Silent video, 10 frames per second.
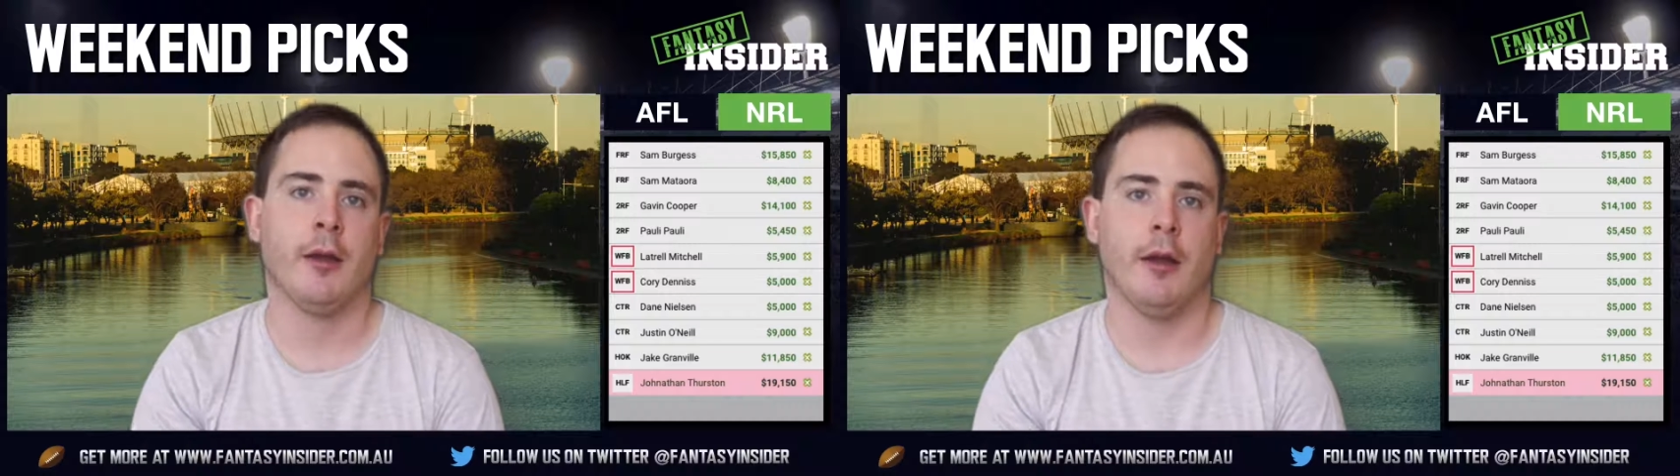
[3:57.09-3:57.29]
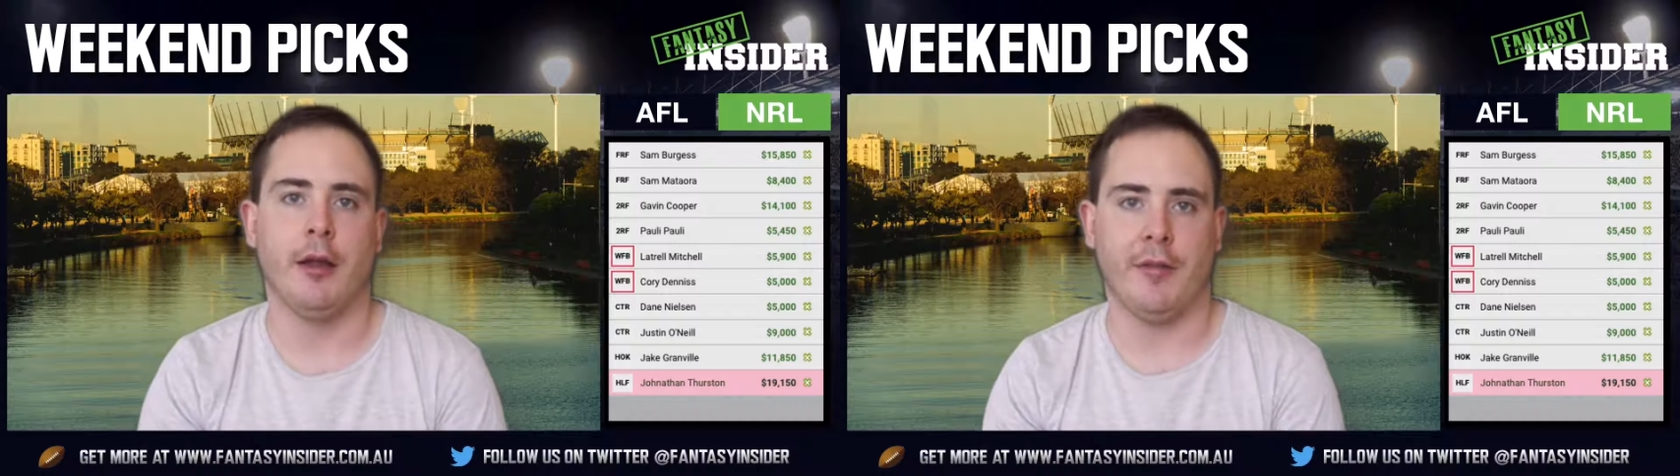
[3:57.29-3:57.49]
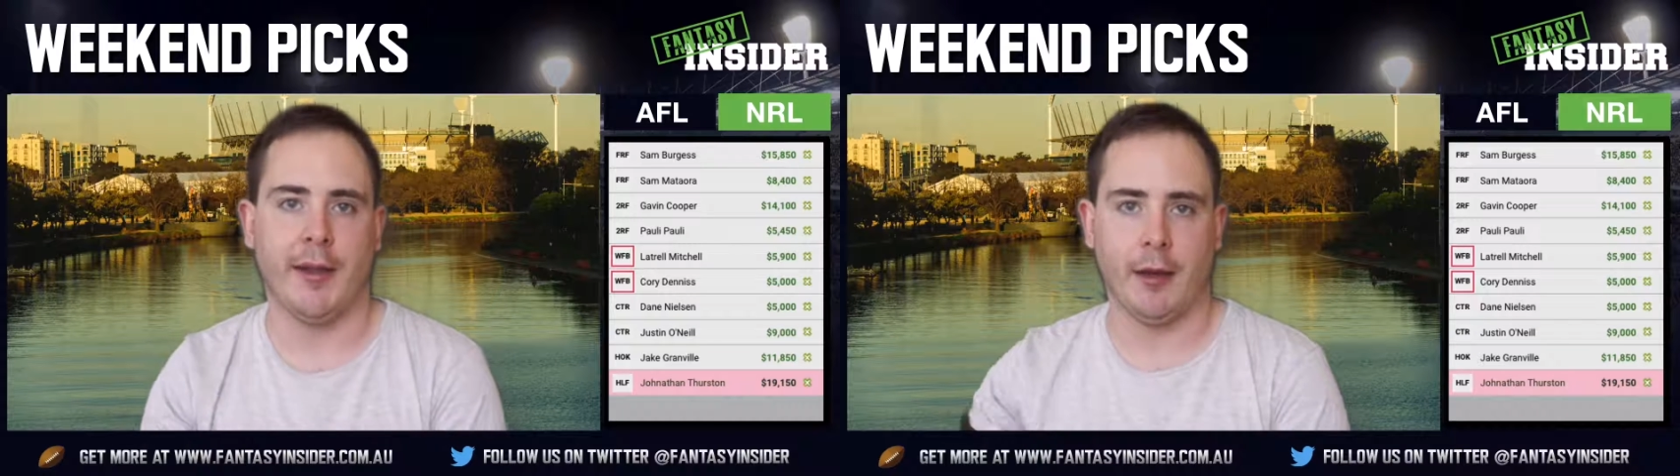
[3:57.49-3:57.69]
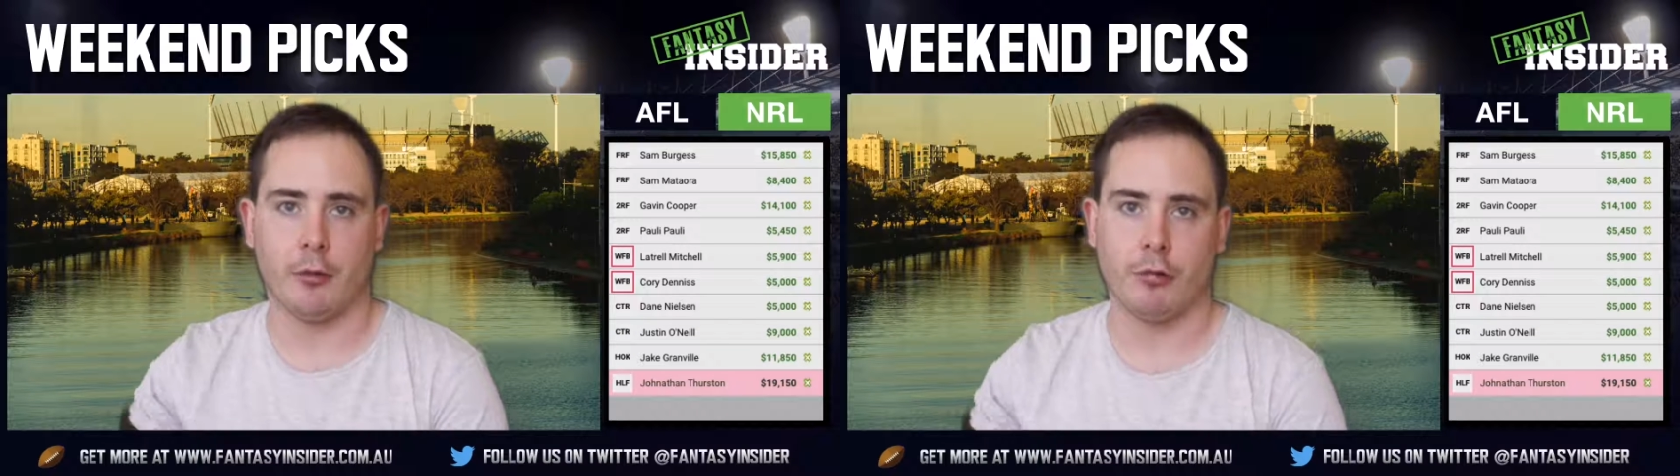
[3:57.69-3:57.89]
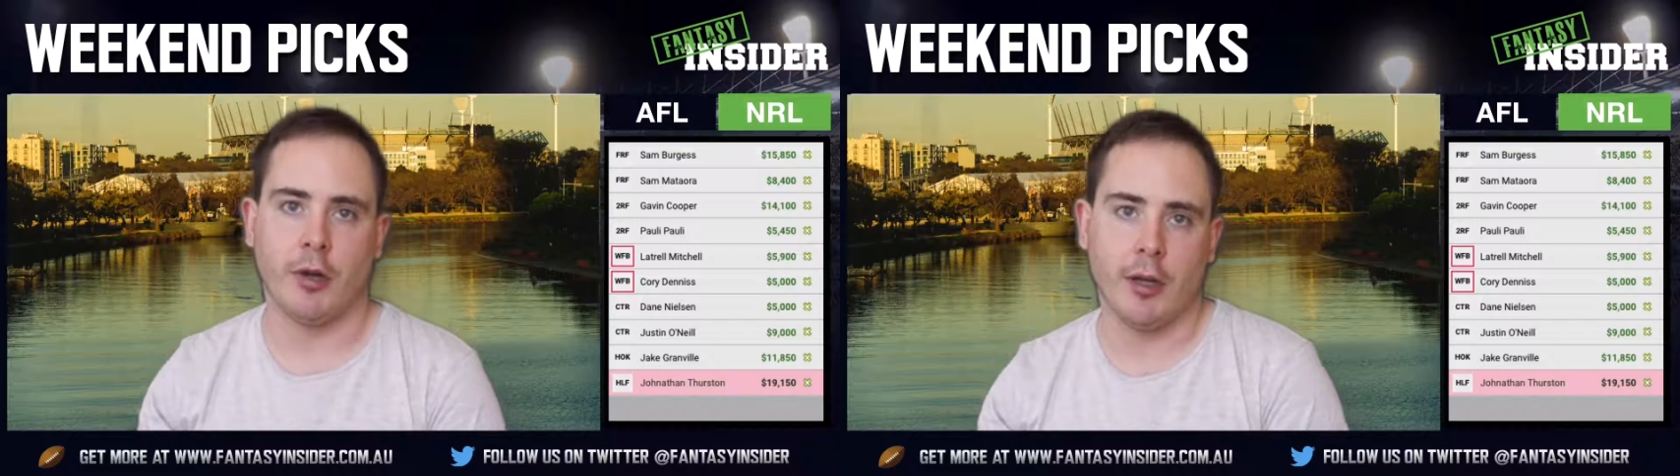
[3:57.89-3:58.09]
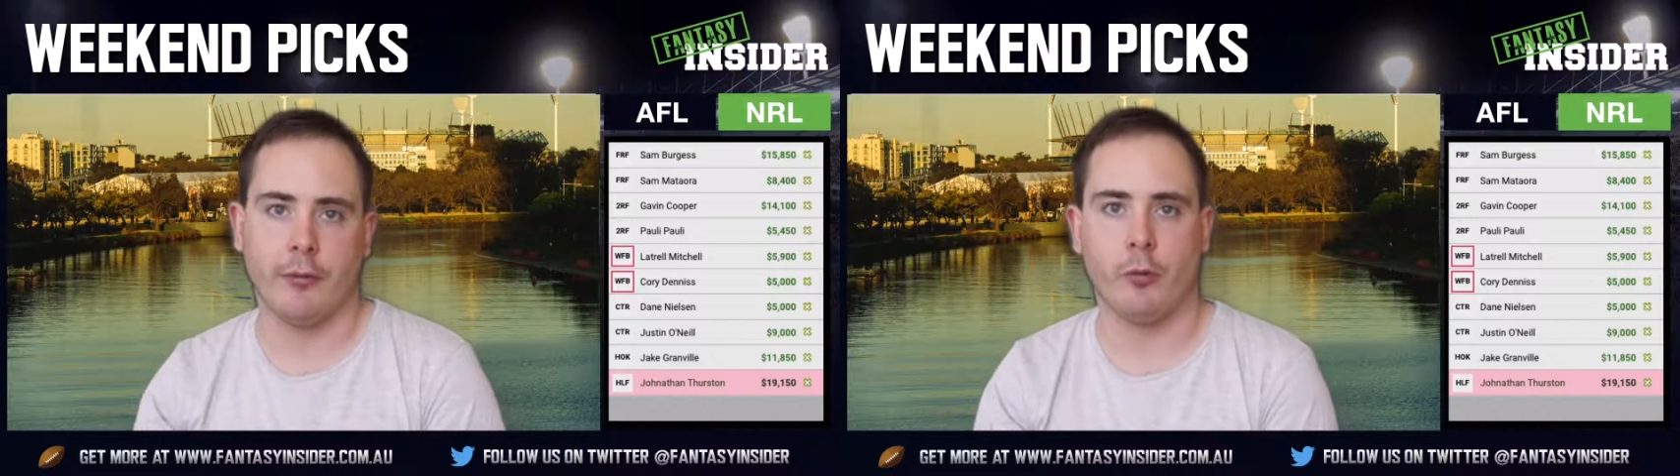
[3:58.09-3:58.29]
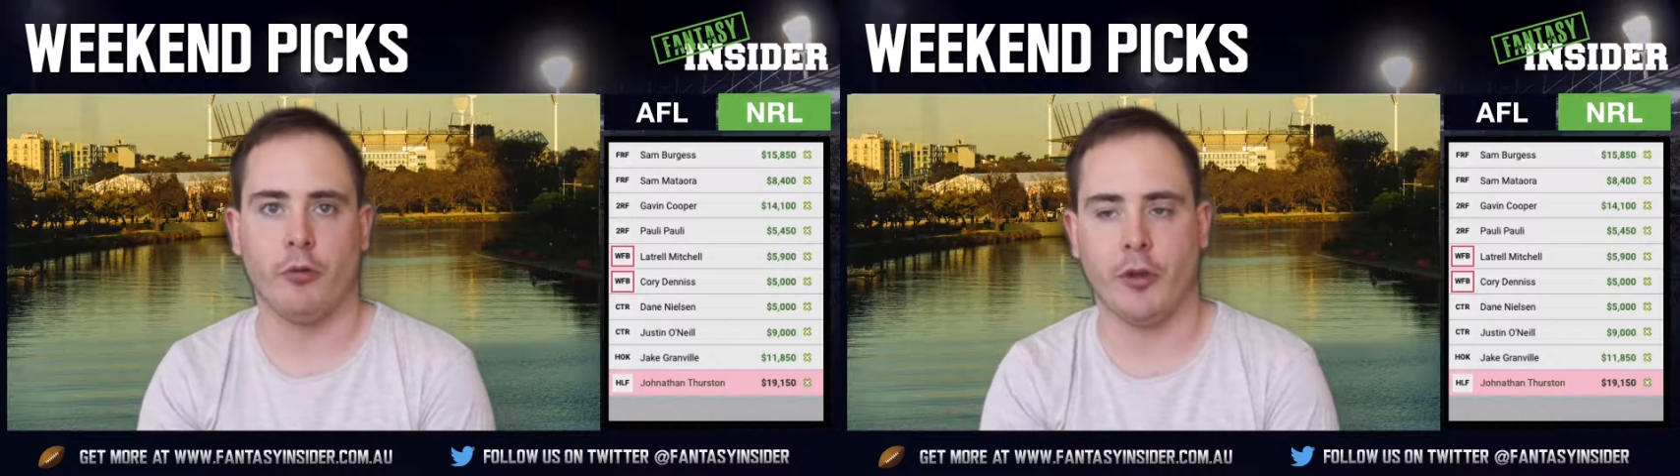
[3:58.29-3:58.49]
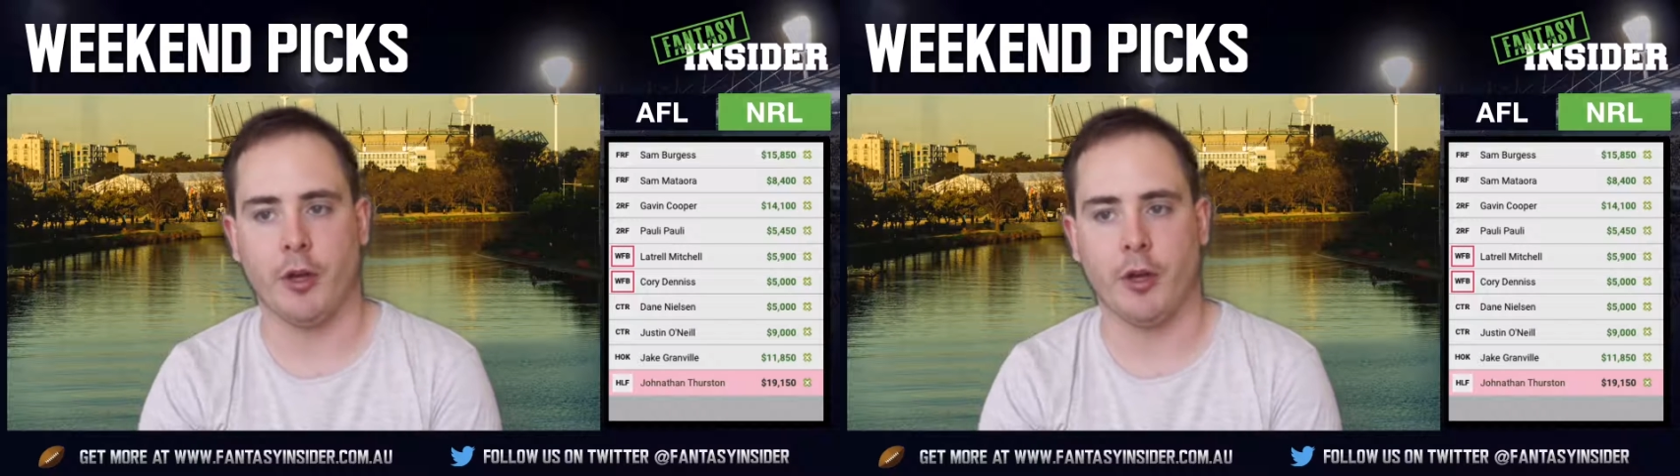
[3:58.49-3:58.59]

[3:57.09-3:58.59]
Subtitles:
and if they get a try, of course they're